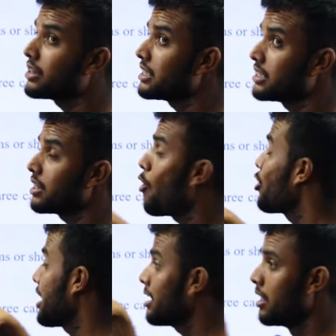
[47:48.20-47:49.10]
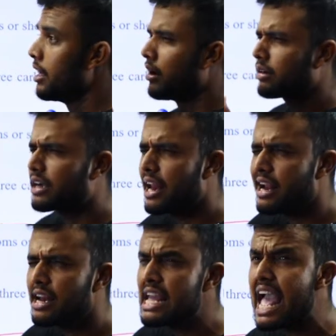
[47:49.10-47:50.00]
the session or in...
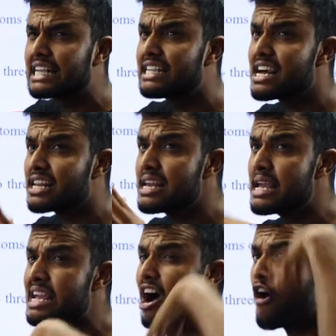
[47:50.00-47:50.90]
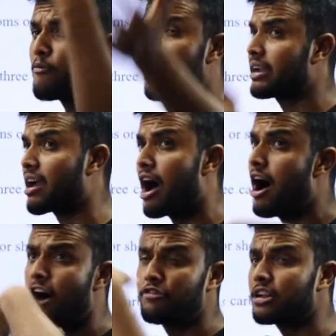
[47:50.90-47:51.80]
Correctly, exactly, off part,
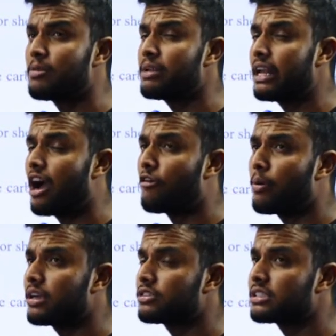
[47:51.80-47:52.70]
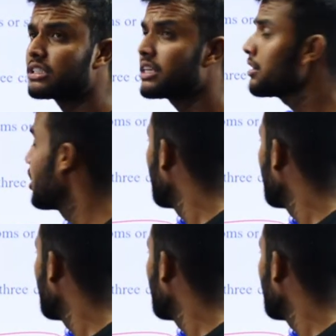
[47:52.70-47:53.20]
after completing off part of the session,